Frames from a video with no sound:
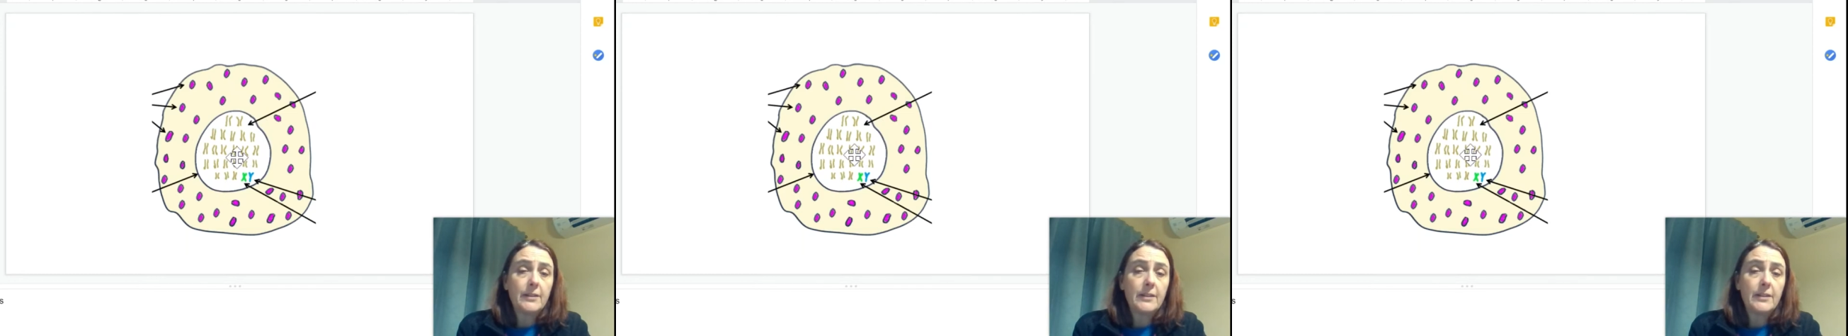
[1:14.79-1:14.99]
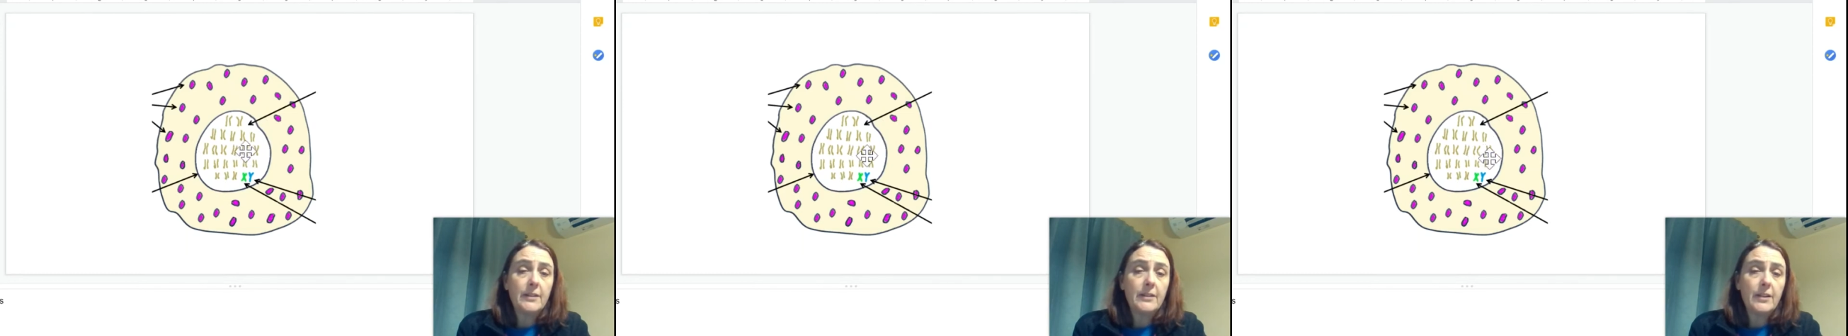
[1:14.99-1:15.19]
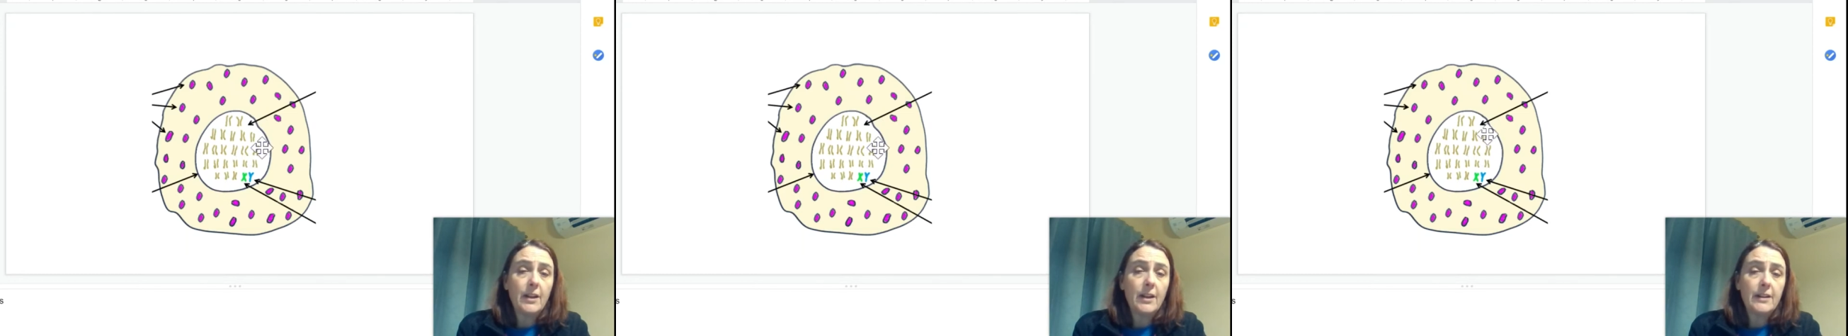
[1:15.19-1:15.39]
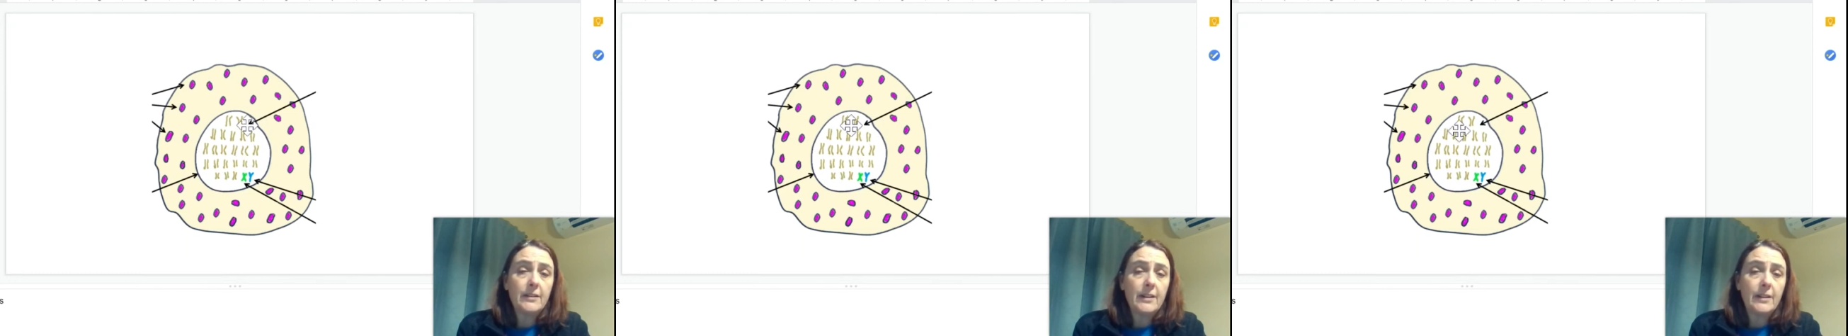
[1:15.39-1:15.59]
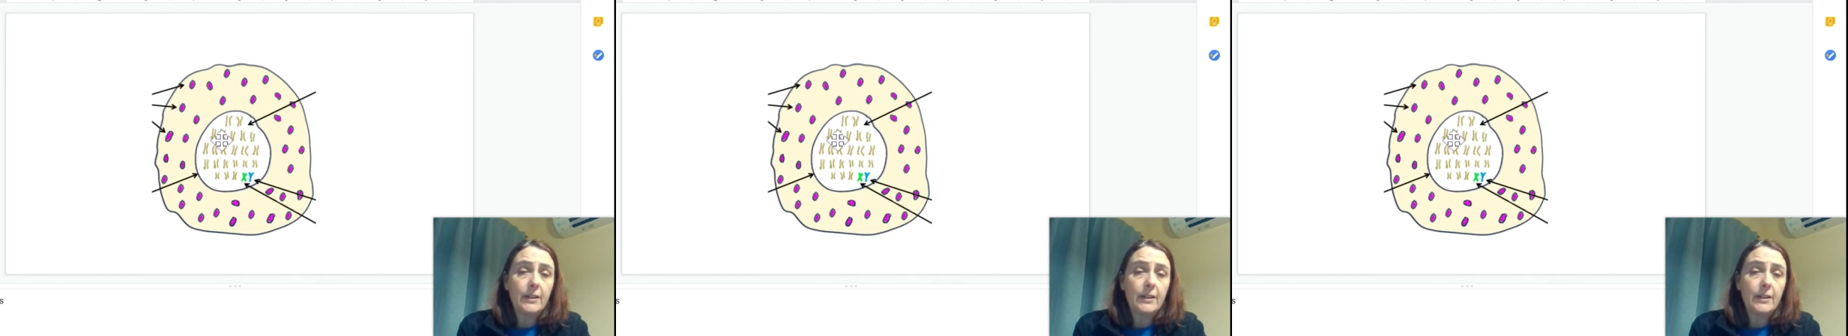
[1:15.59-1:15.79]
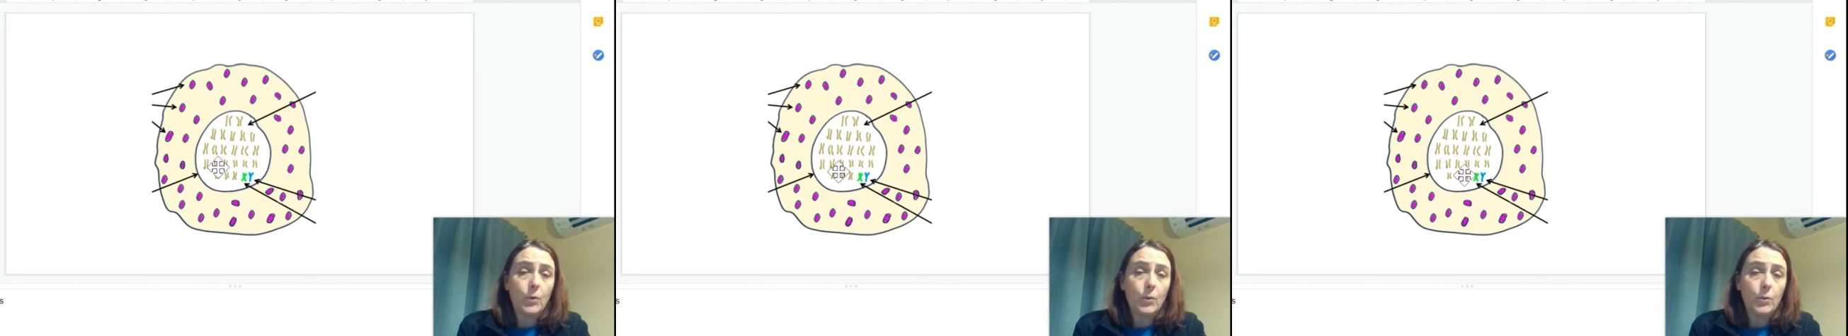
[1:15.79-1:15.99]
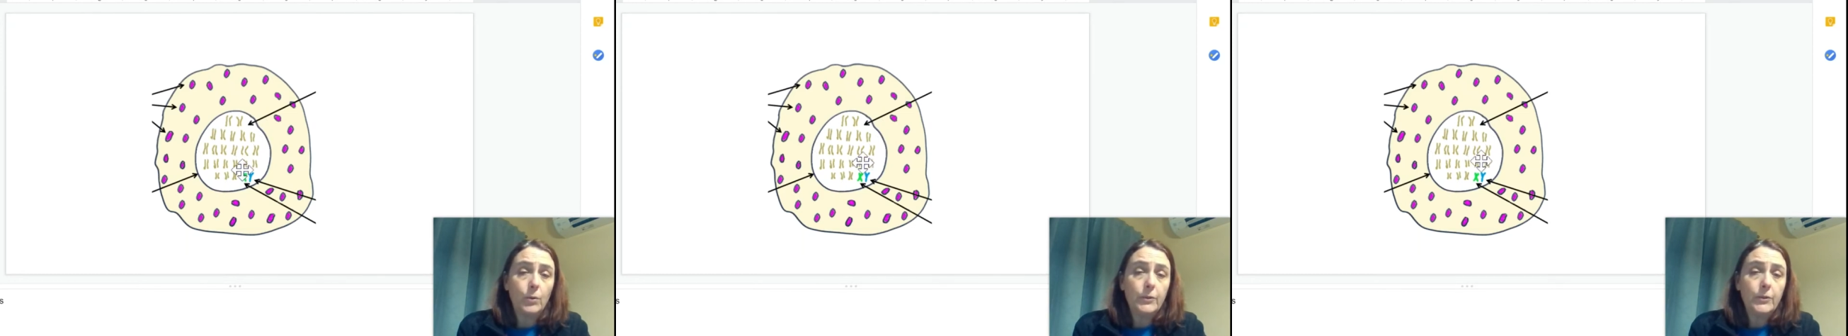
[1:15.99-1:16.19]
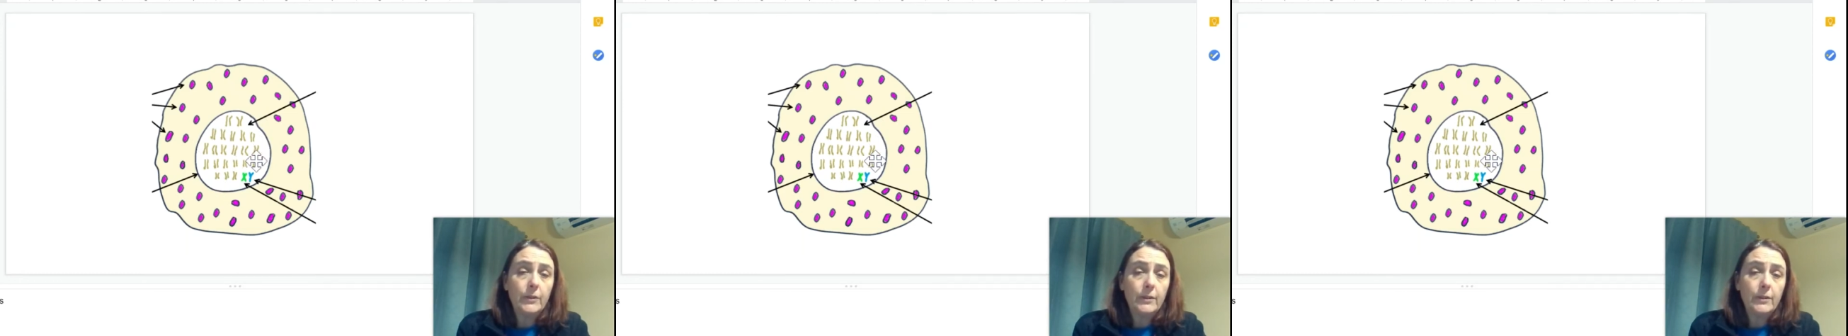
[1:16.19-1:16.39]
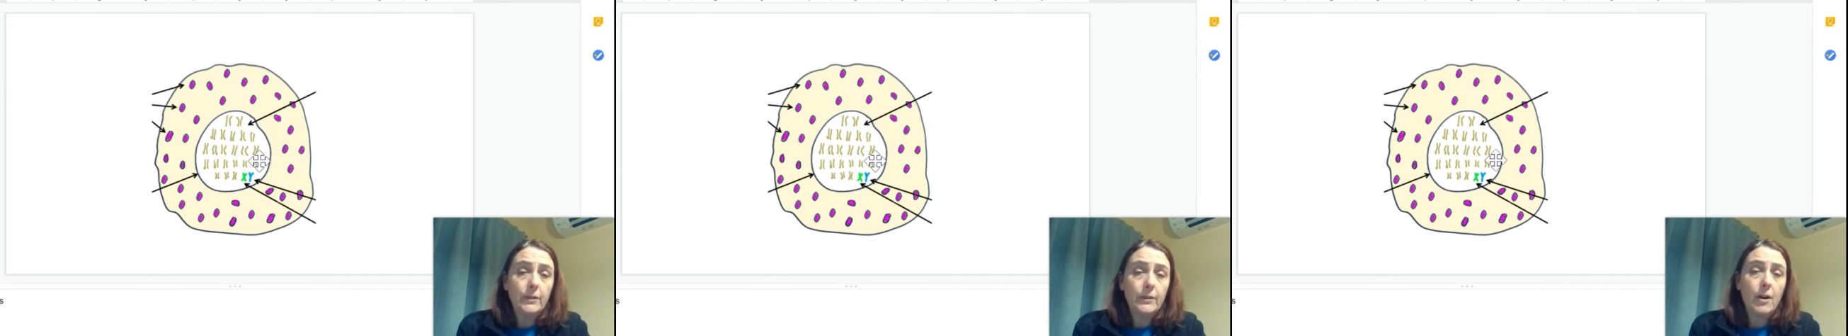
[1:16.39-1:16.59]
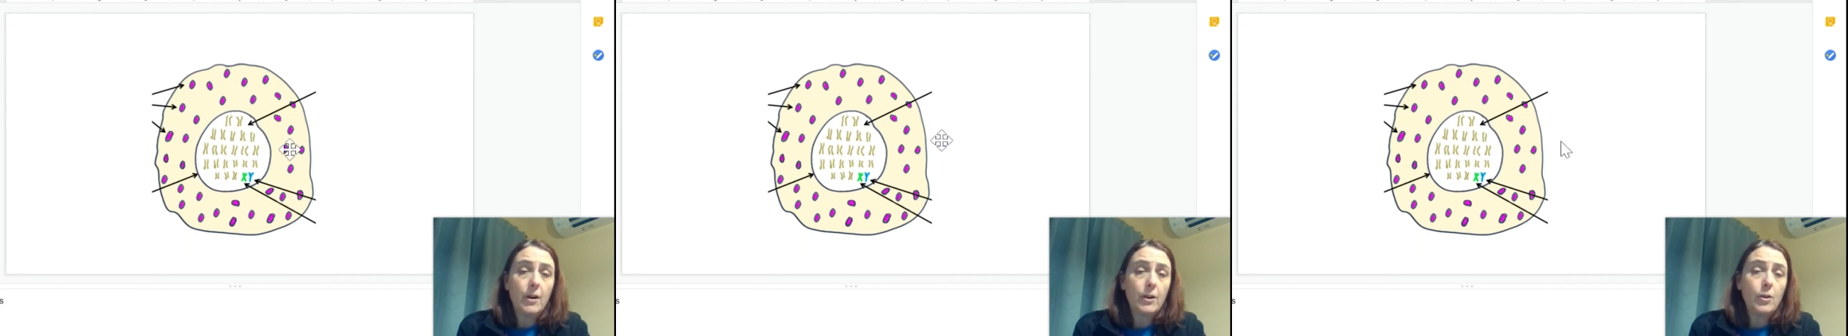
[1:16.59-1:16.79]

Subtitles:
These kinds in gold are